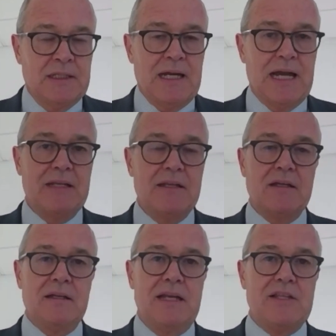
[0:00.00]
And
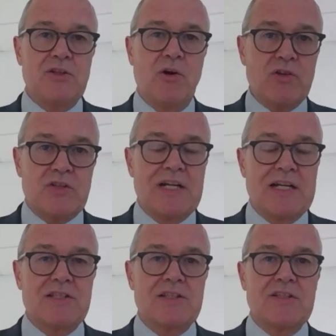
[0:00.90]
it's not
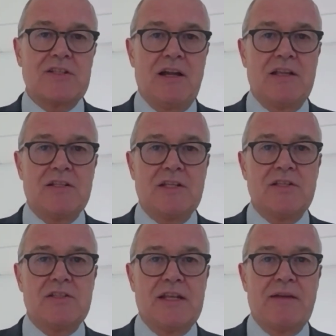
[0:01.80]
just the
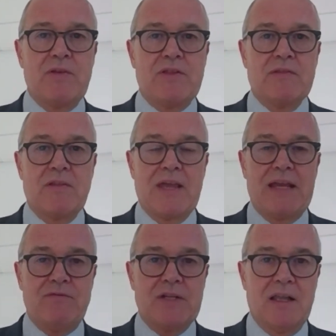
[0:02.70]
scientists and everything that
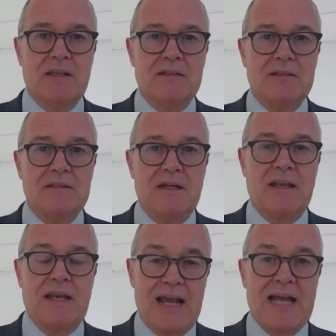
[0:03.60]
they've done,
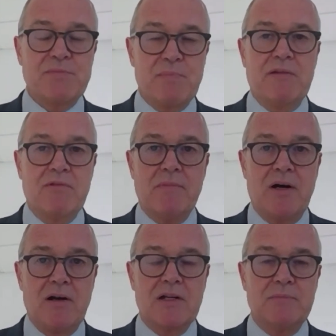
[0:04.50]
and it has been
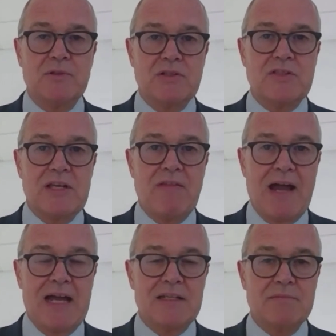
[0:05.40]
remarkable to see
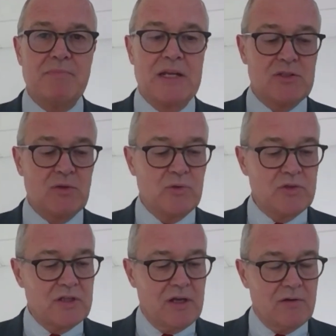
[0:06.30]
that, but it's
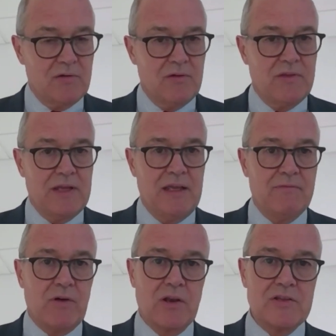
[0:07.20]
also the
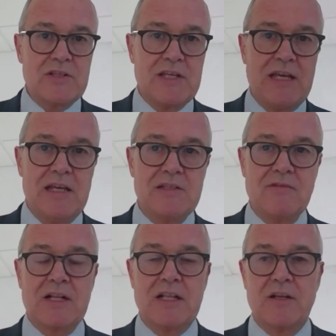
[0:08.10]
volunteers in
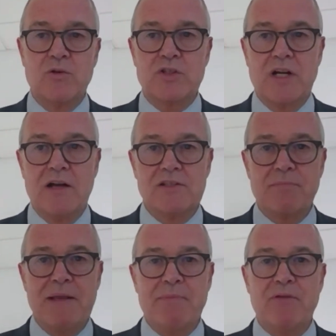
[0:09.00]
the clinical trials, the
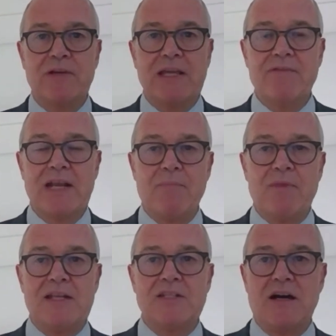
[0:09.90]
people who've given up
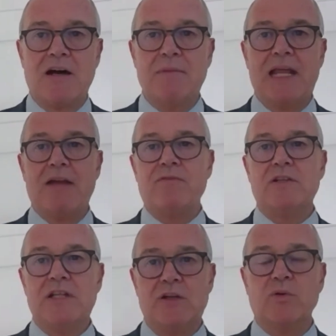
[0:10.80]
their time and
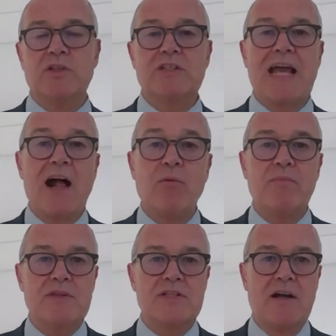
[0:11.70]
effort in order to
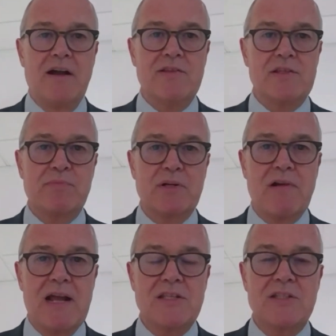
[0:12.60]
help the science
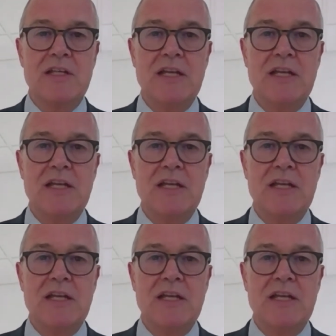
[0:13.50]
progress,